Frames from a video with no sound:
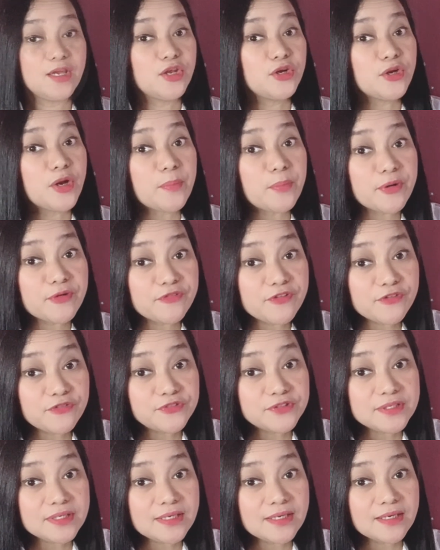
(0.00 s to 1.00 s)
Number
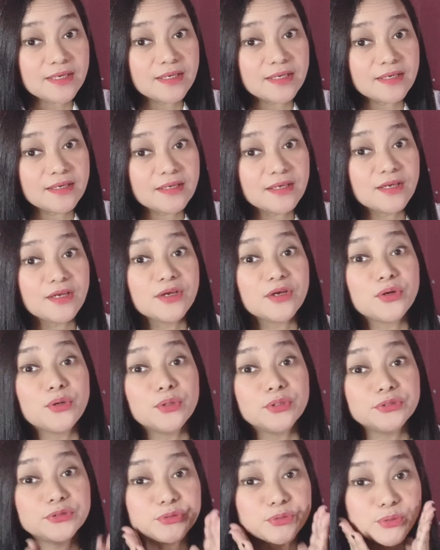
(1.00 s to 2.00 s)
fifteen,
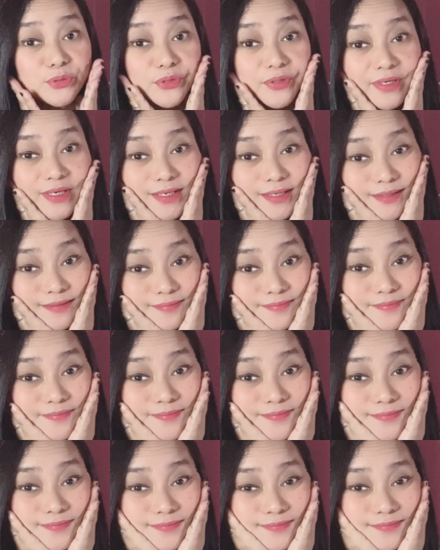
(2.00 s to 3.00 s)

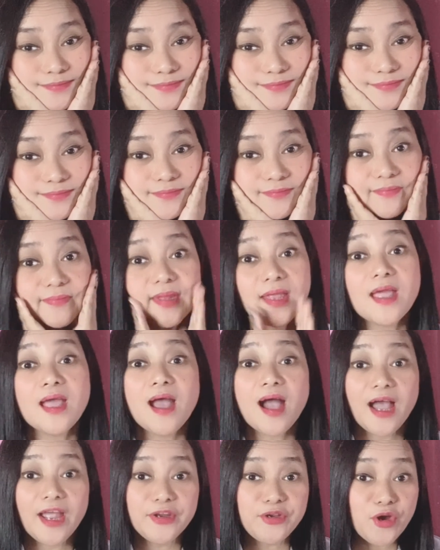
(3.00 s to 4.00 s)
contouring.
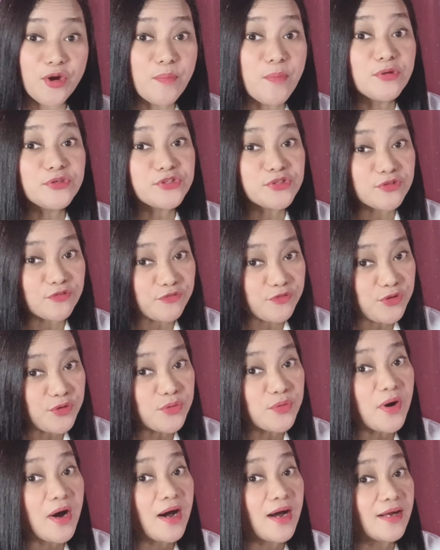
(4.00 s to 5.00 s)
I know most of
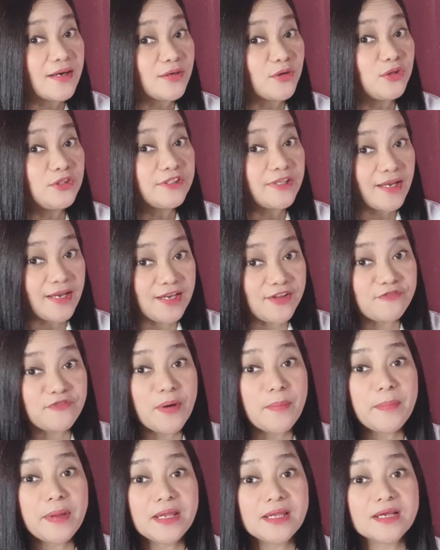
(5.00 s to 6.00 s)
you are already
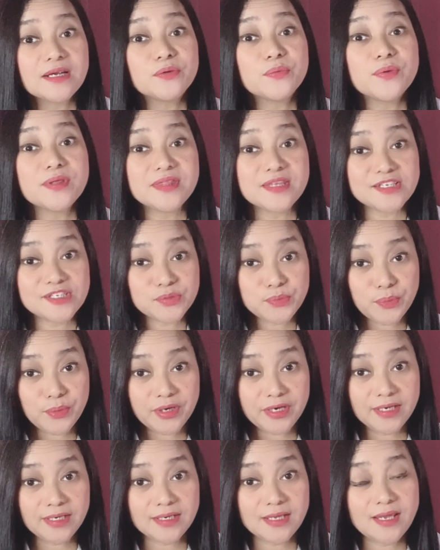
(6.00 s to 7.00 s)
familiar with this
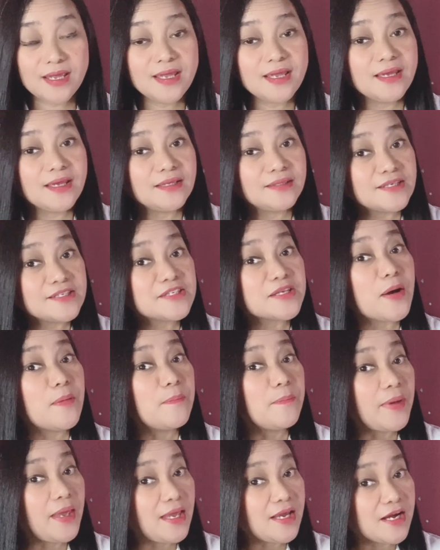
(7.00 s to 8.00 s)
word. It is a
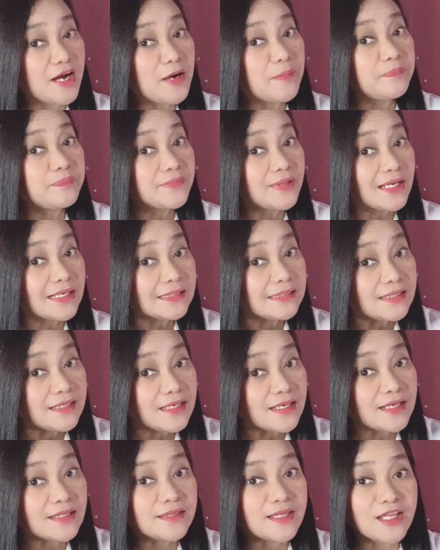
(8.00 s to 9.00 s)
makeup
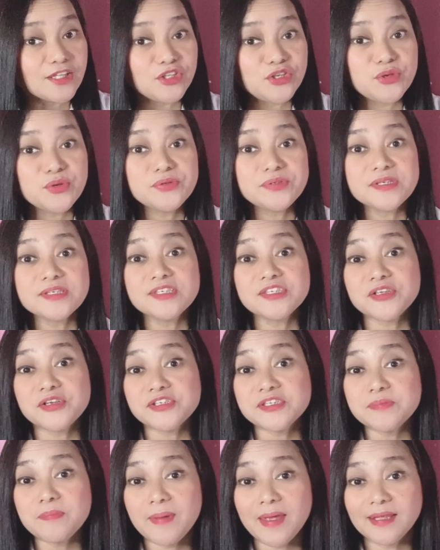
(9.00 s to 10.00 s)
technique that uses
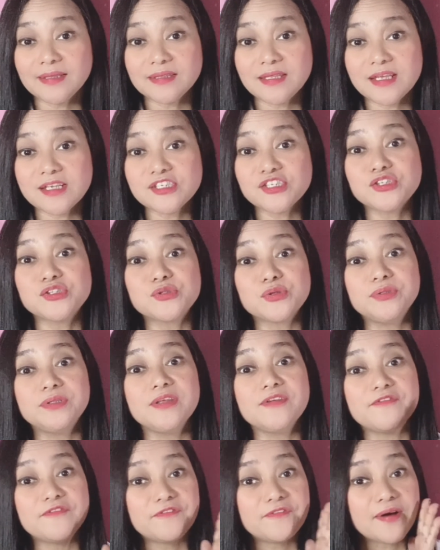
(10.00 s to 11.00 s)
cosmetics to
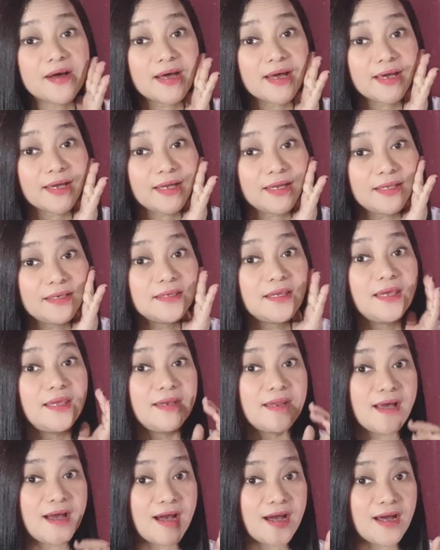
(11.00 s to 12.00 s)
define,
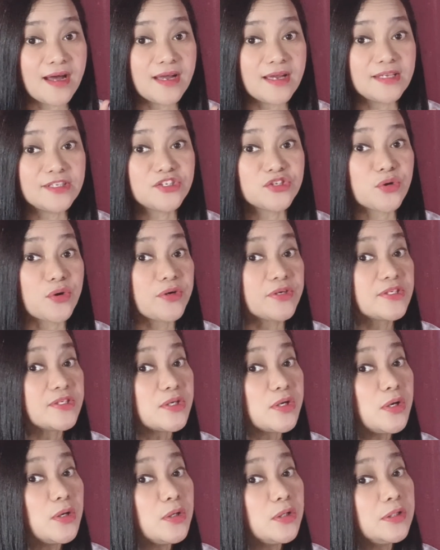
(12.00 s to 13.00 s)
enhance, or
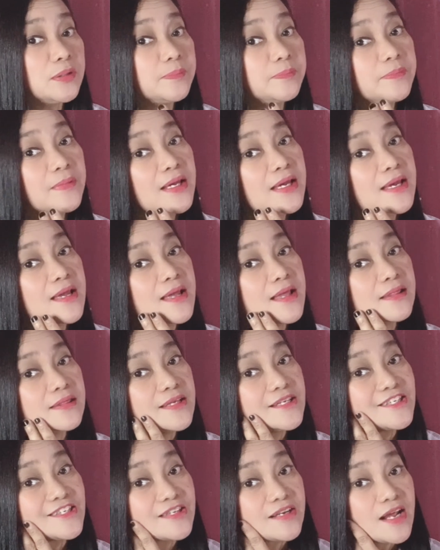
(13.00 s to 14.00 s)
sculpt
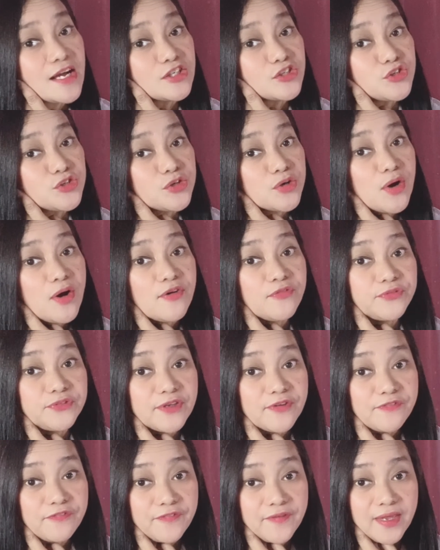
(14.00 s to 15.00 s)
the structure of
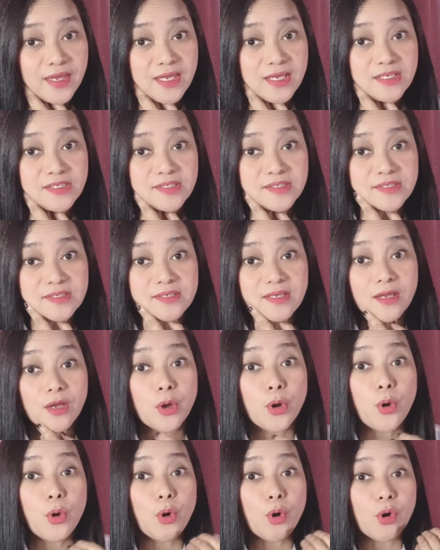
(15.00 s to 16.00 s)
the face
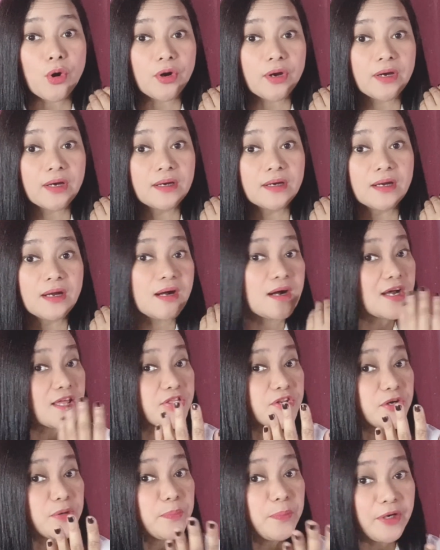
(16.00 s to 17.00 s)
or
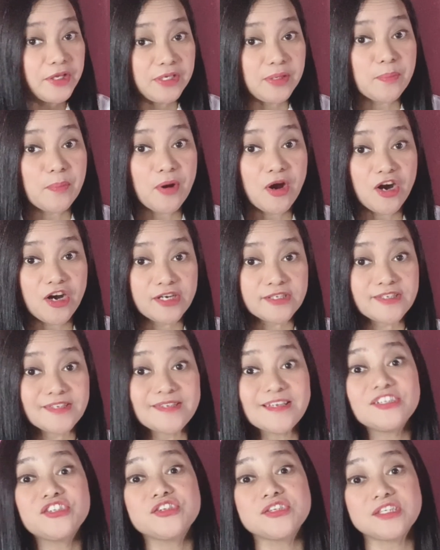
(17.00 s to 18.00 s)
other body parts
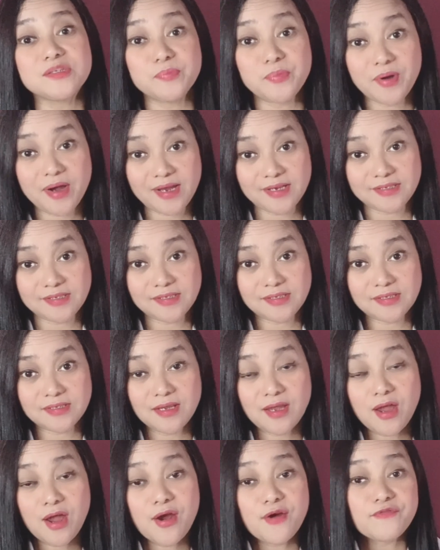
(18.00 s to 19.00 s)
such as breasts.
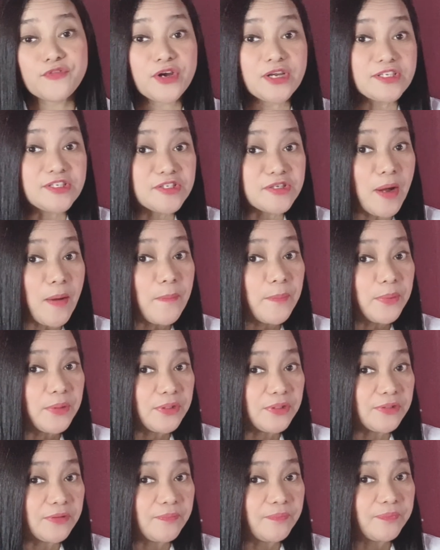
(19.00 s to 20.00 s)
For
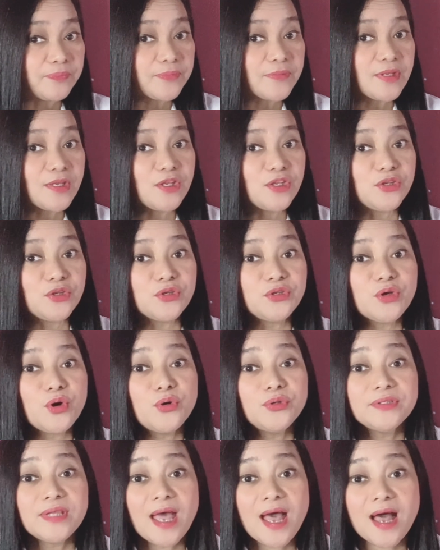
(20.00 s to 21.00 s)
example, you
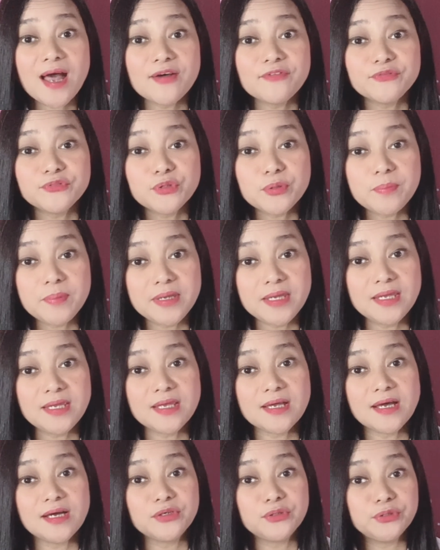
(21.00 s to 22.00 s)
don't have to be
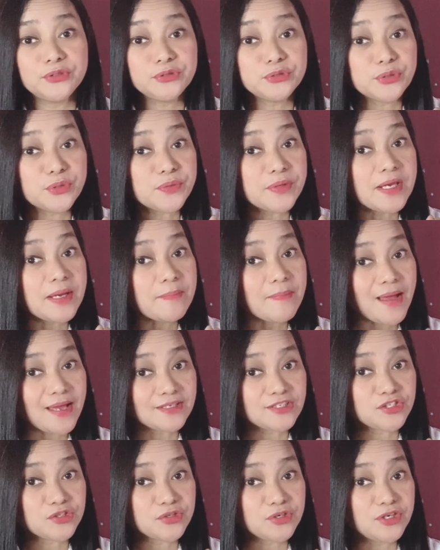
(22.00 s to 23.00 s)
a contouring
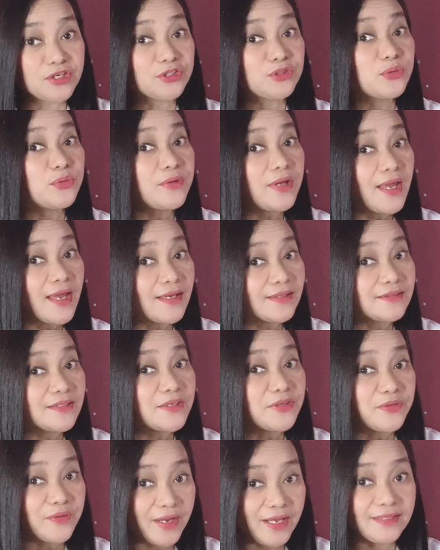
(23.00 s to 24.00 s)
master to get
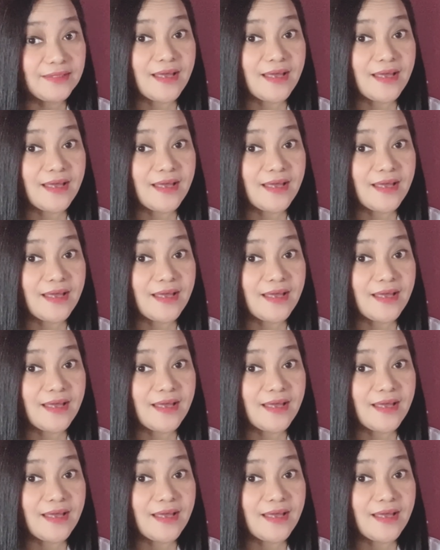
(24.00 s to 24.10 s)
great